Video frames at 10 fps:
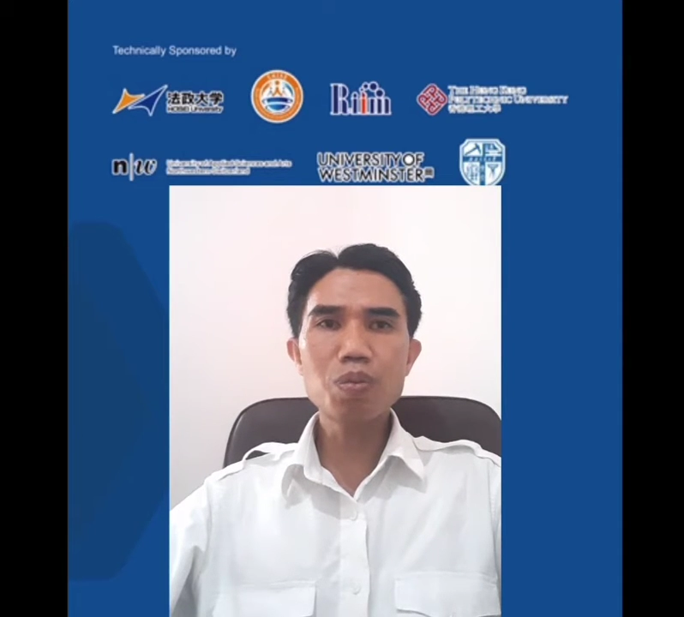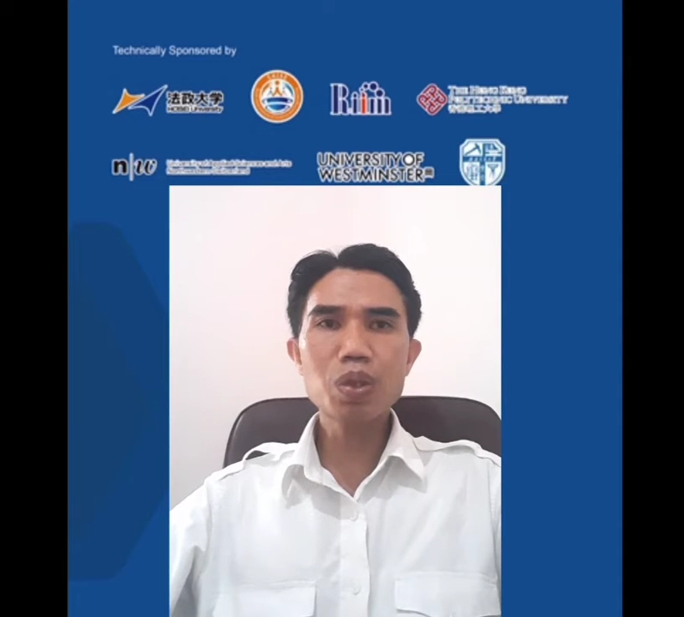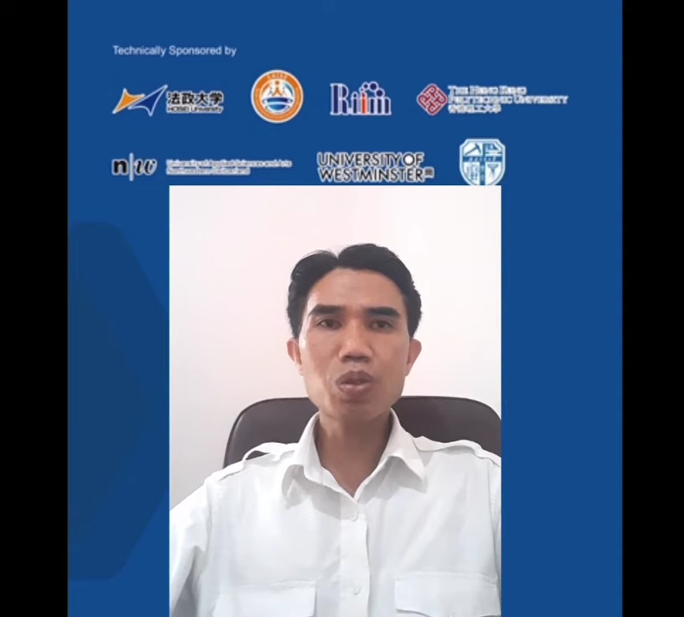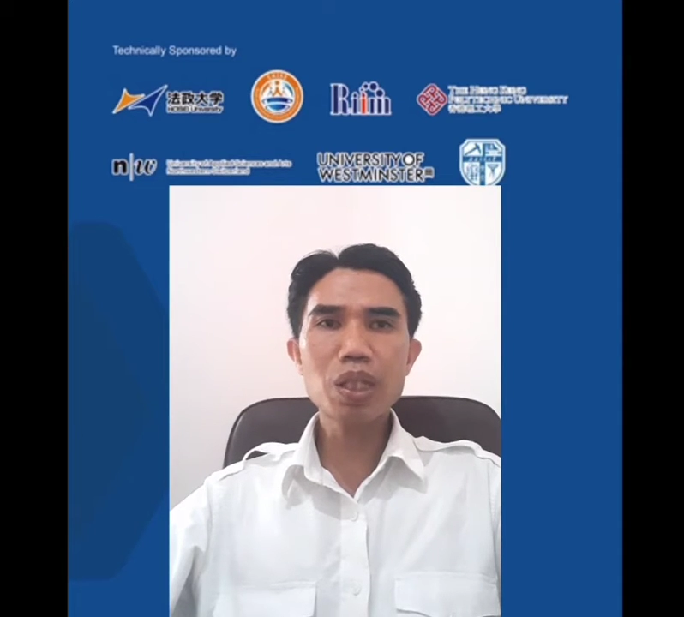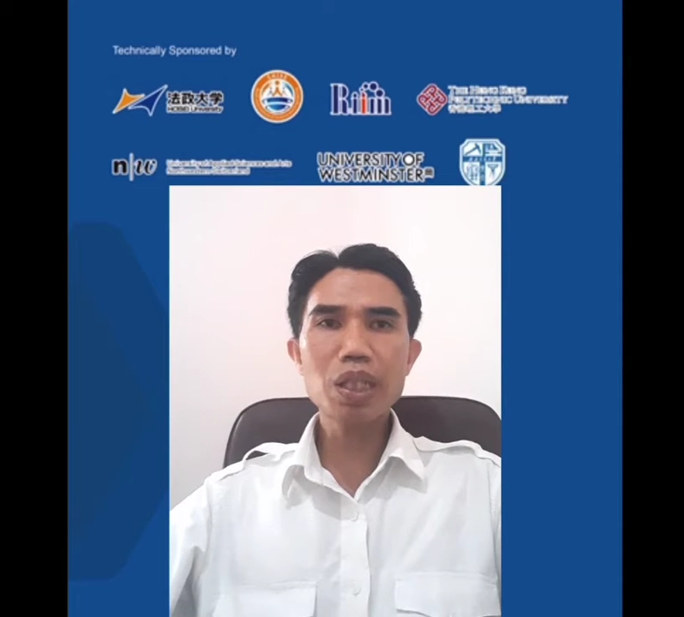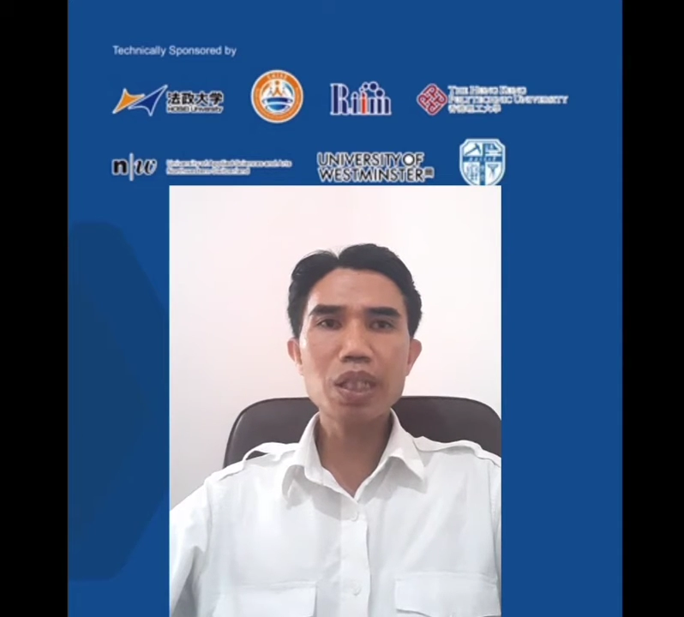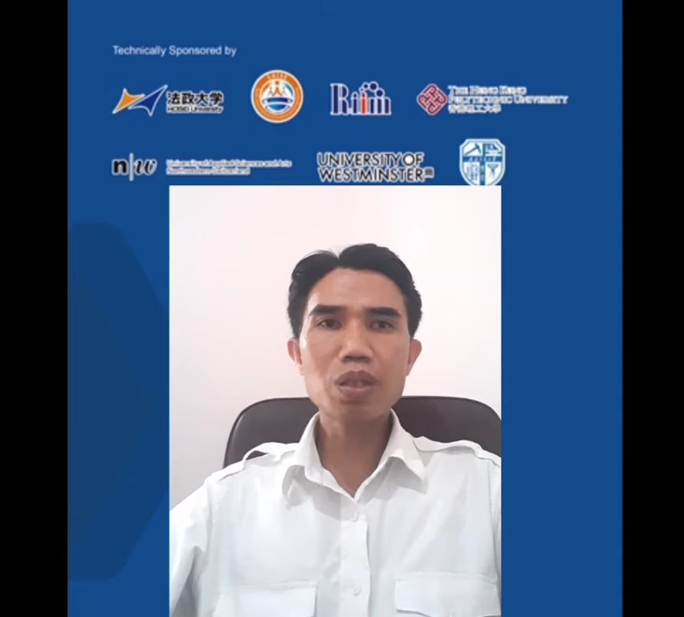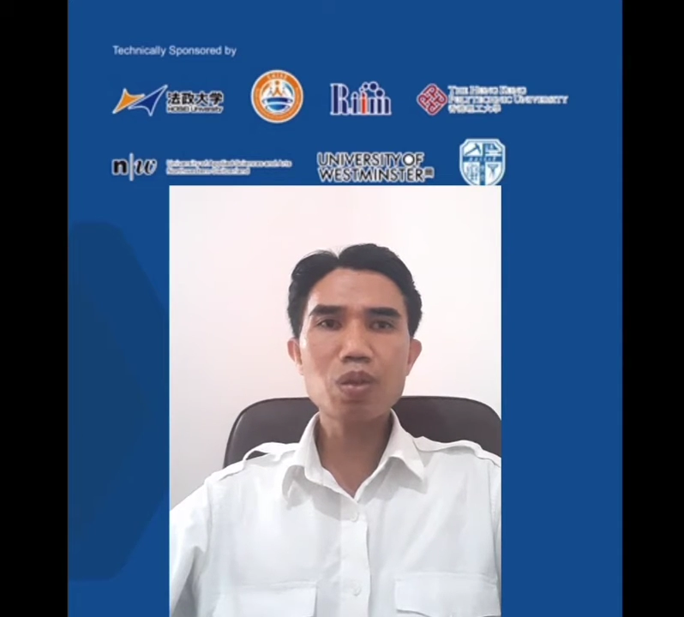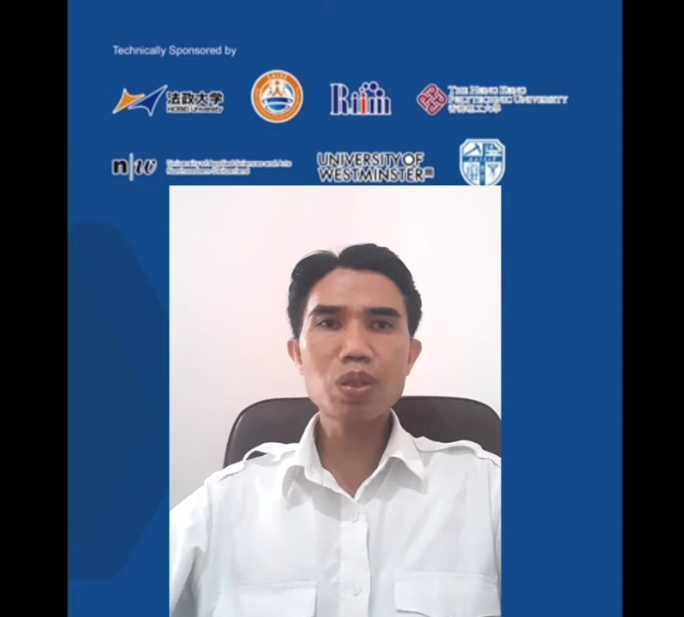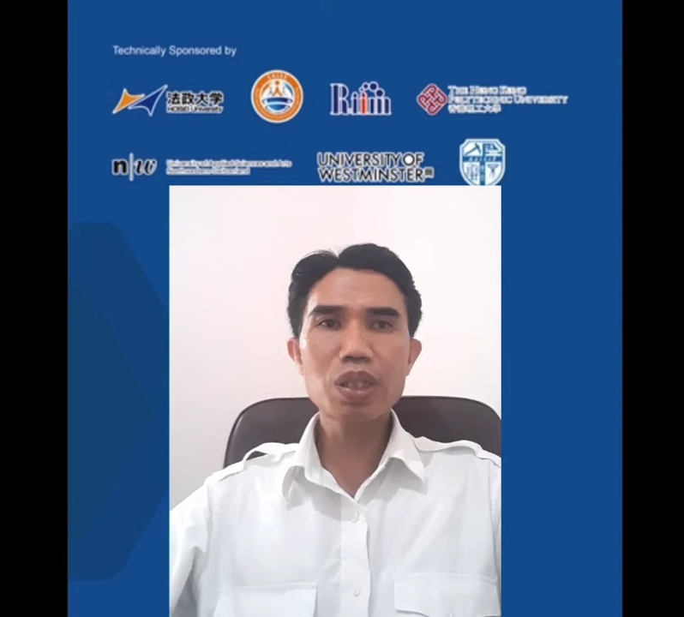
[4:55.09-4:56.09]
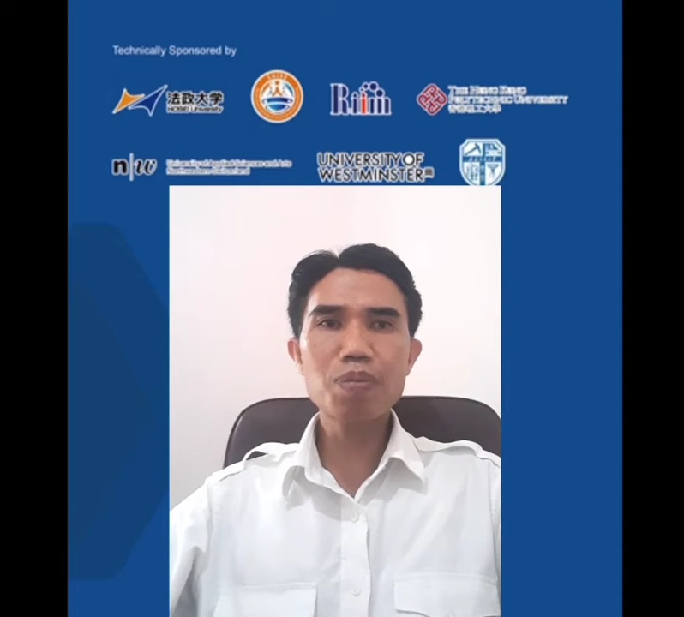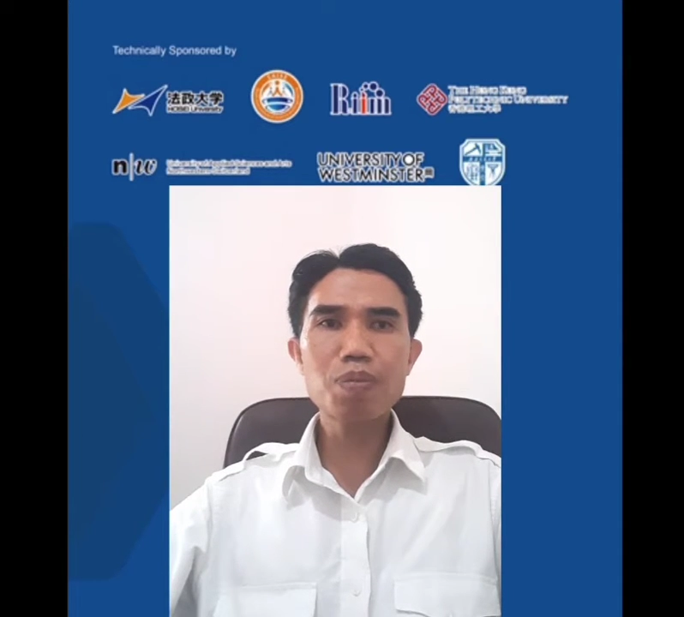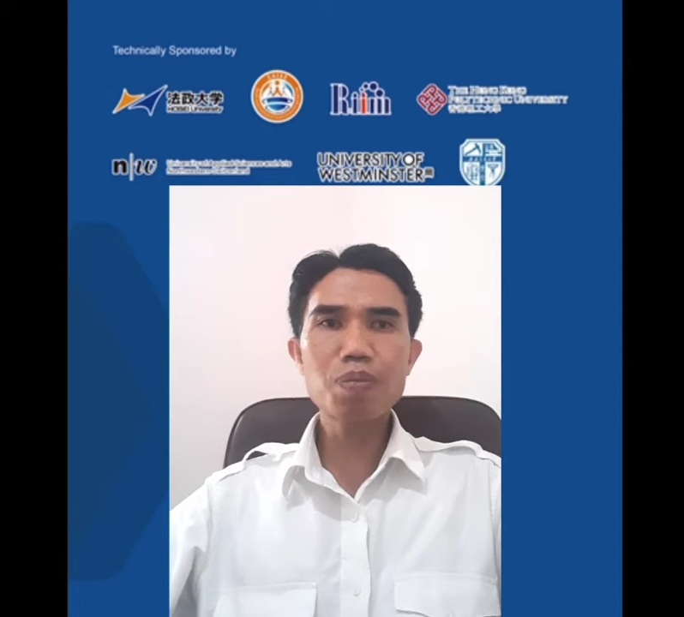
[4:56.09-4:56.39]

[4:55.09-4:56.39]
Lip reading: mutually exclusive